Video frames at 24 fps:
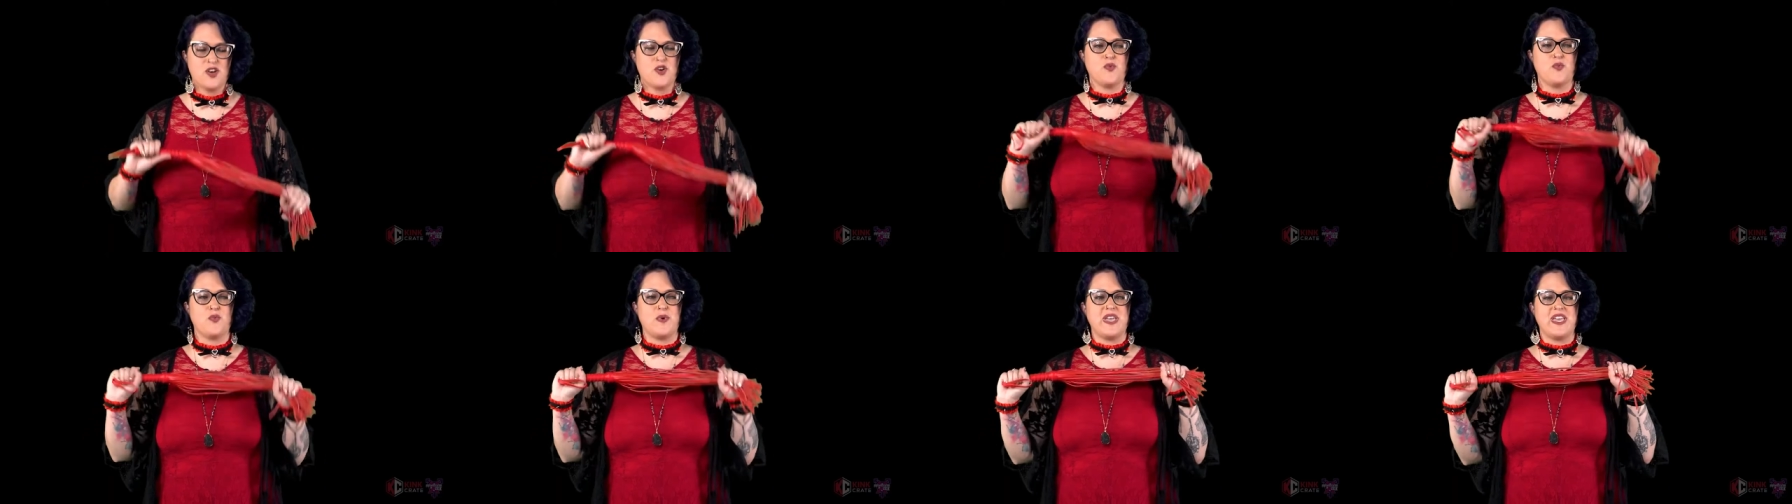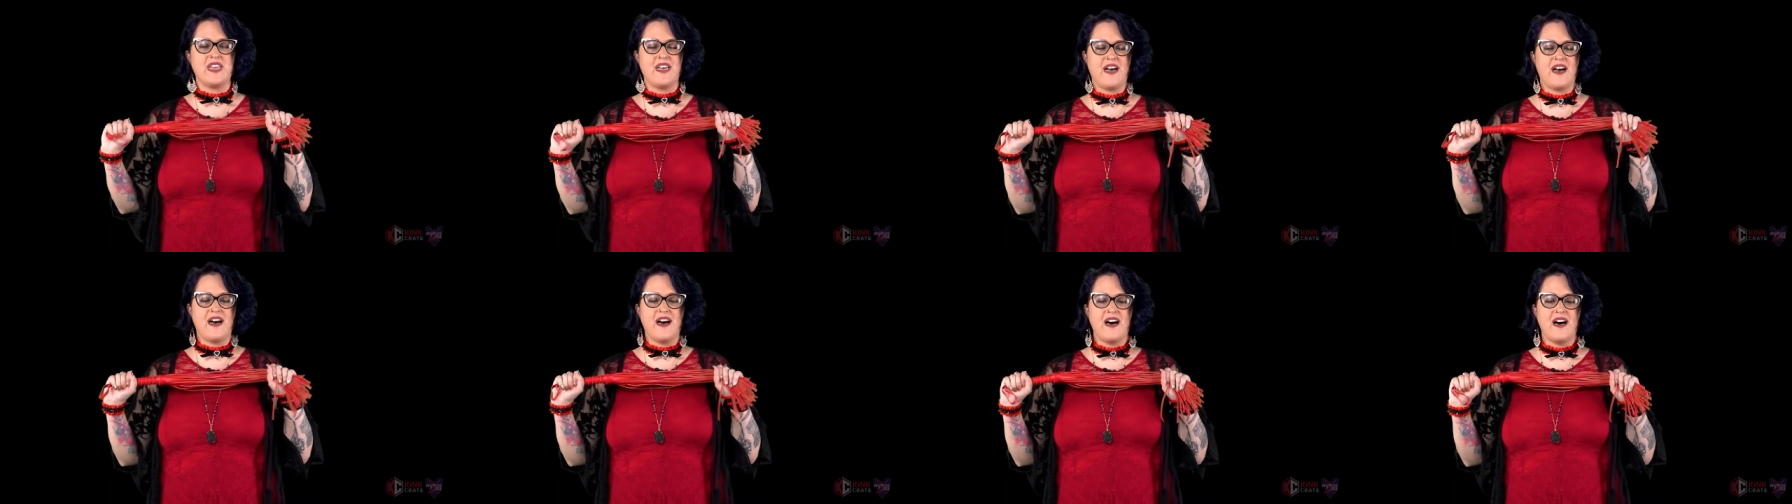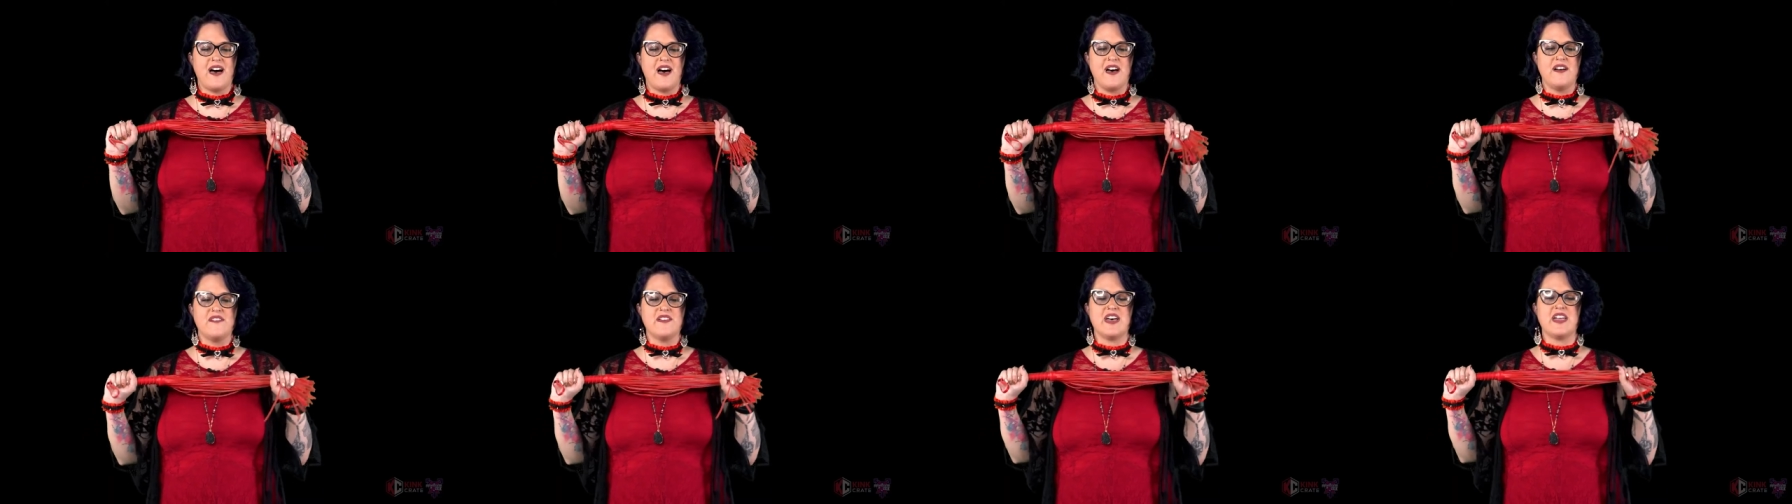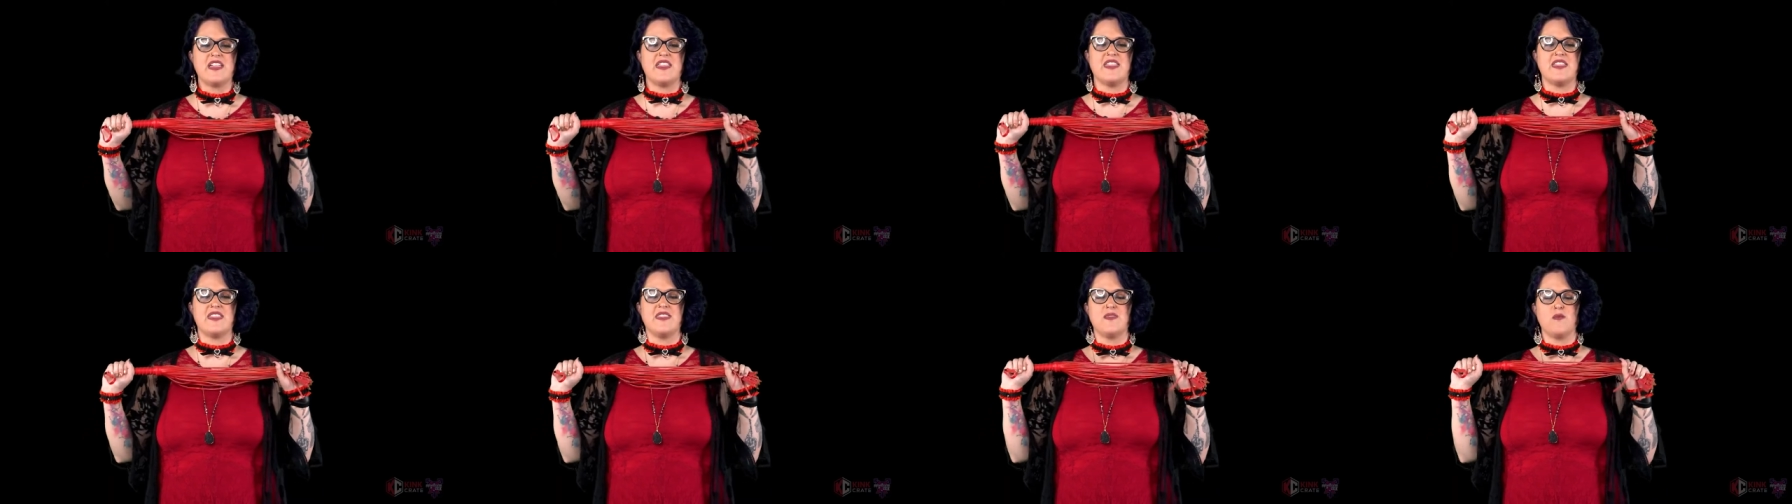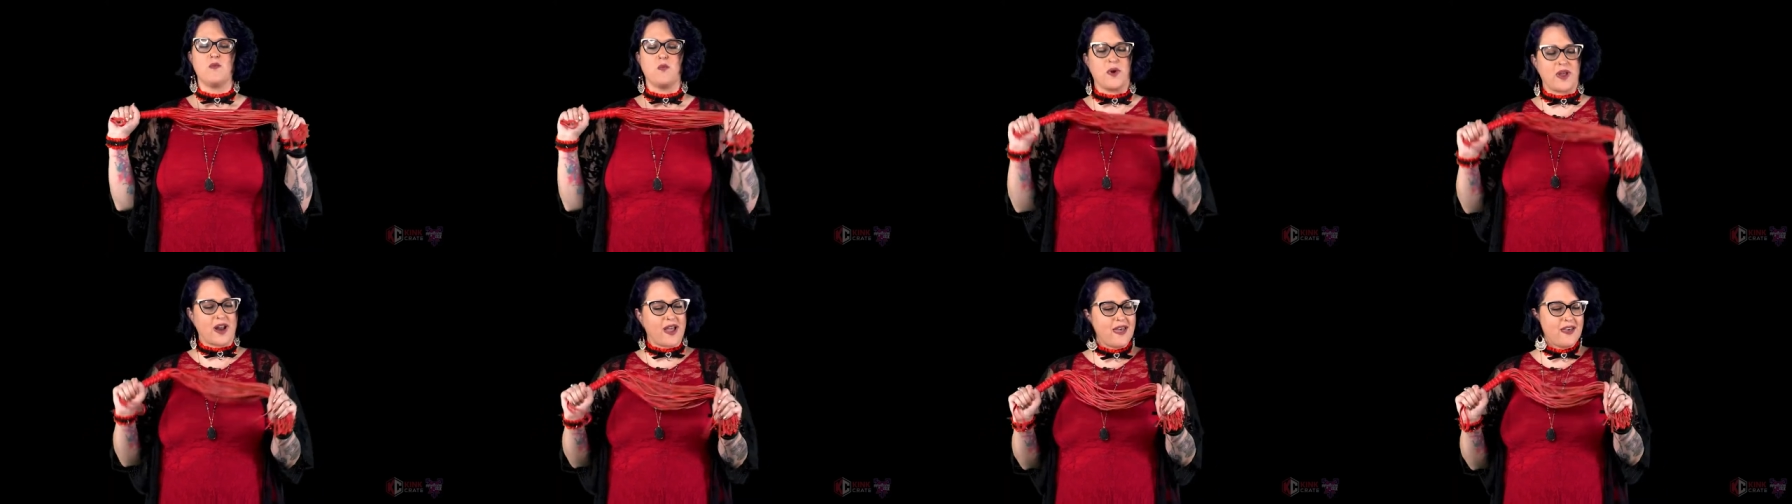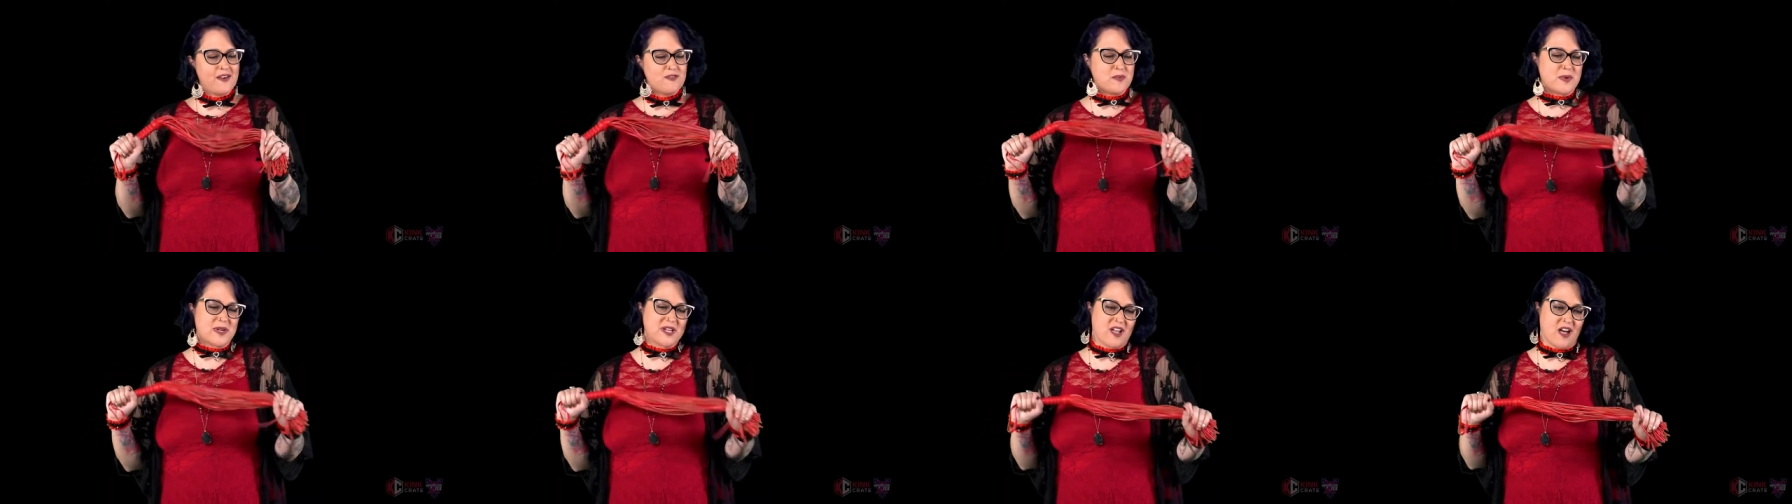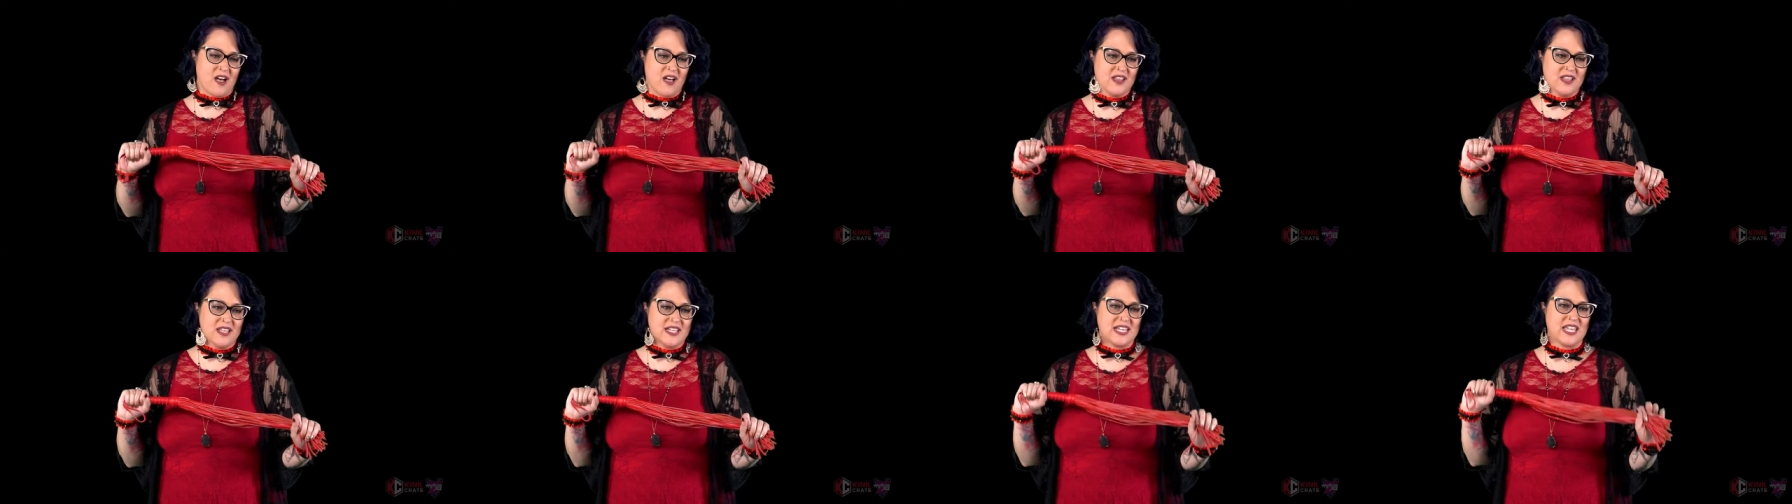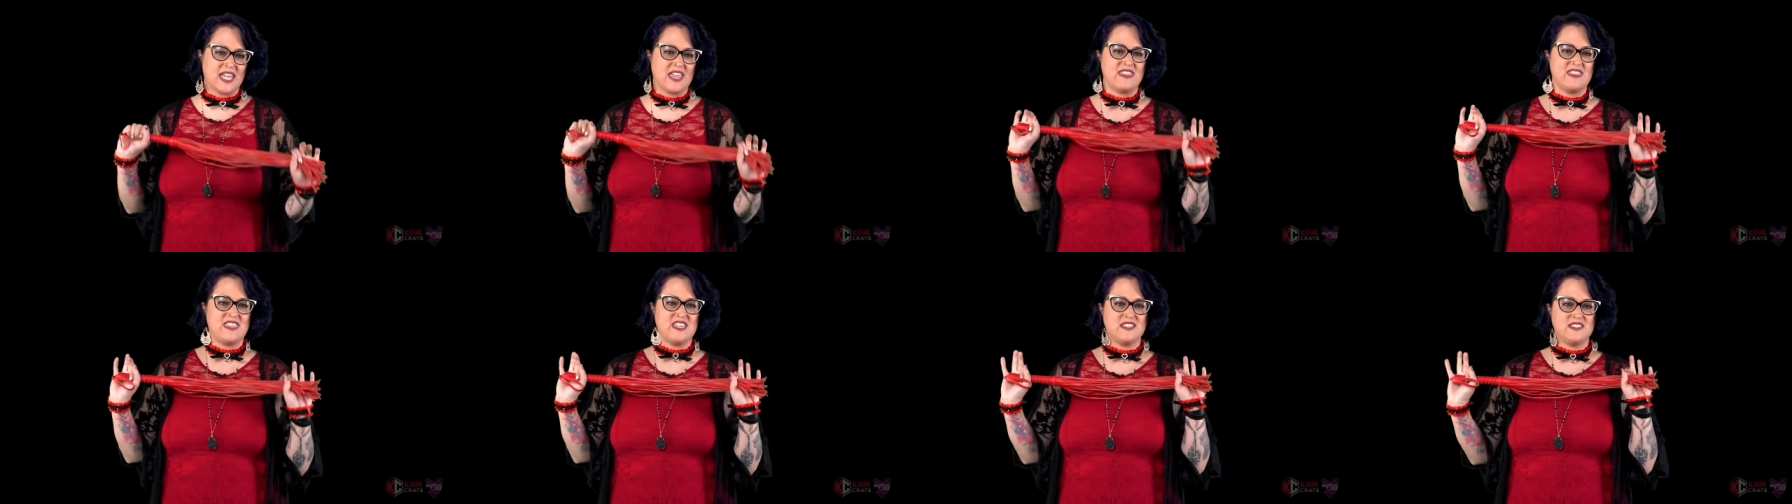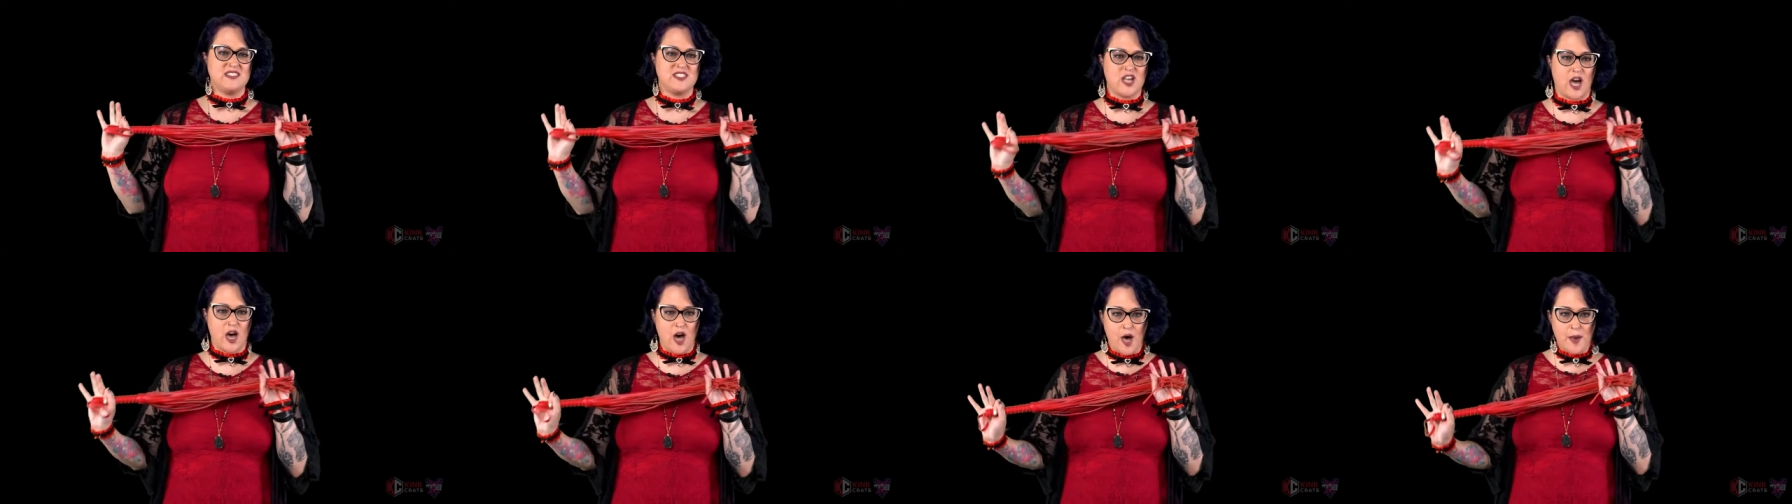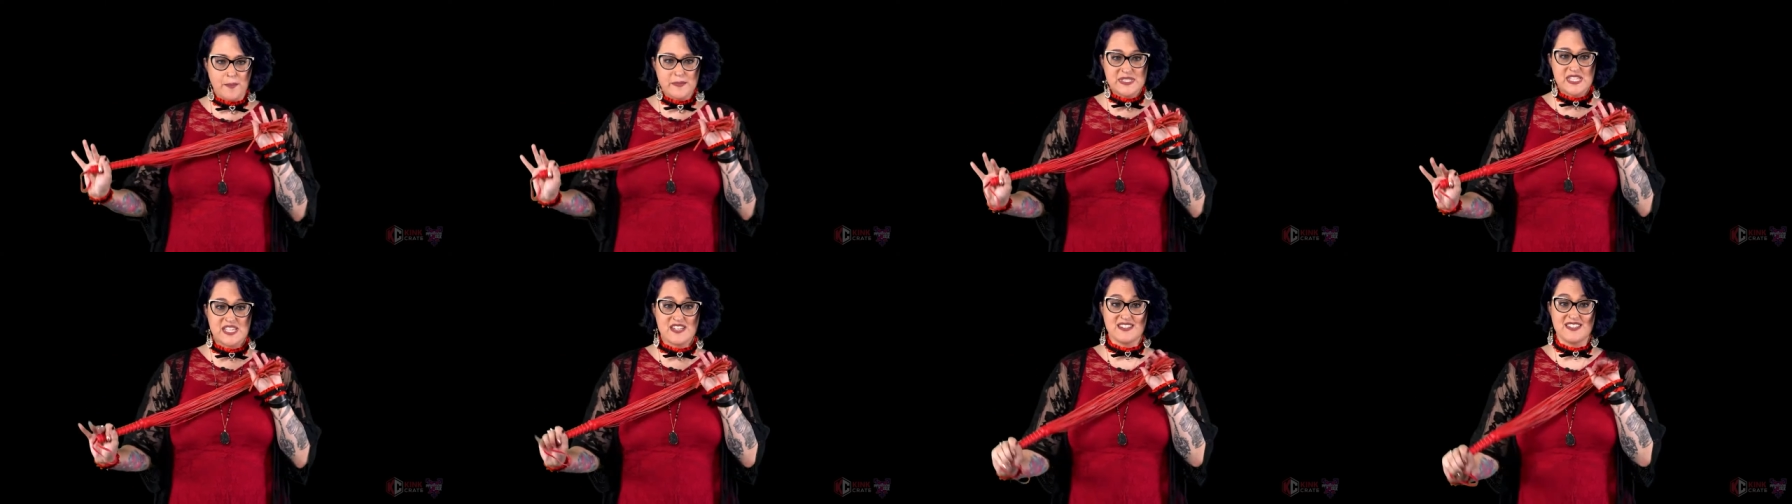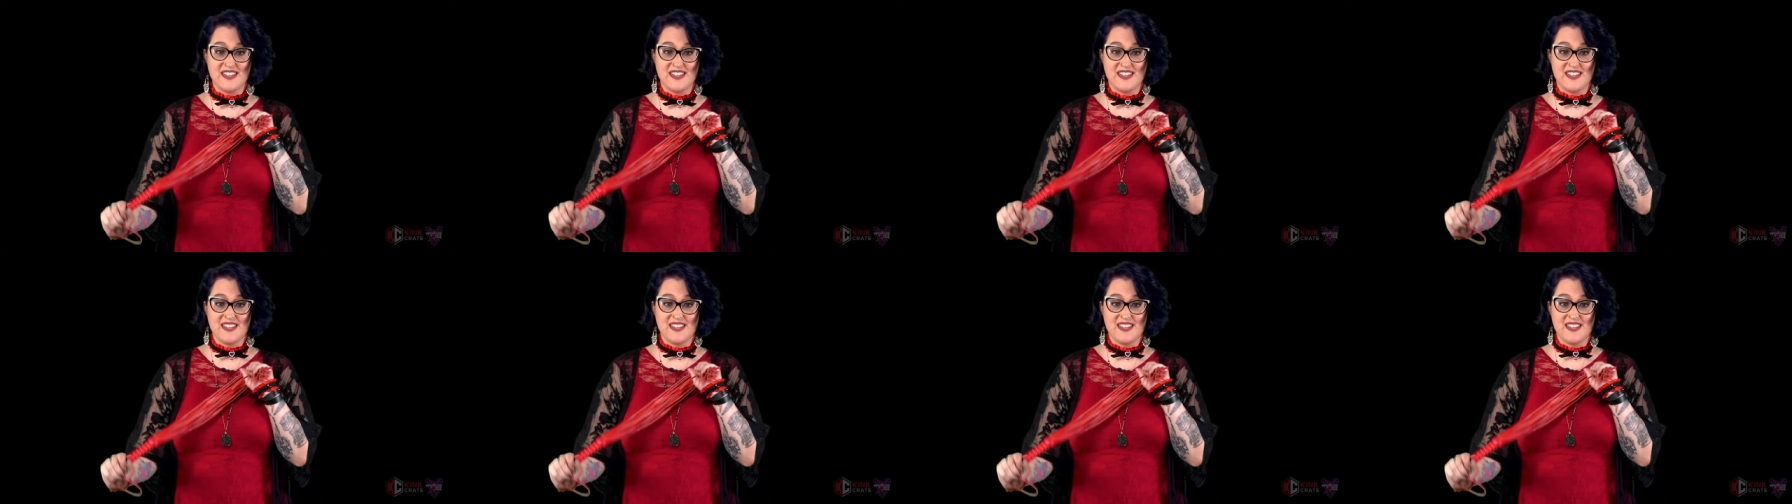we have what I have been calling the Dom's